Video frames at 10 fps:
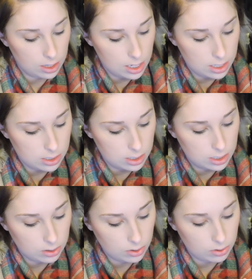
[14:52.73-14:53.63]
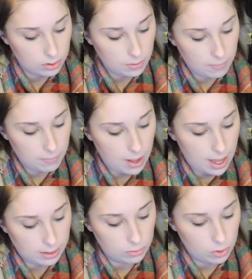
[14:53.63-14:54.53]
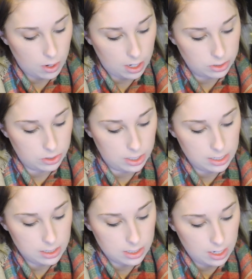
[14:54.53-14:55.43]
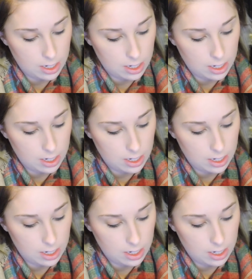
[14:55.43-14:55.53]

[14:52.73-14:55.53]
this bottom quadrant.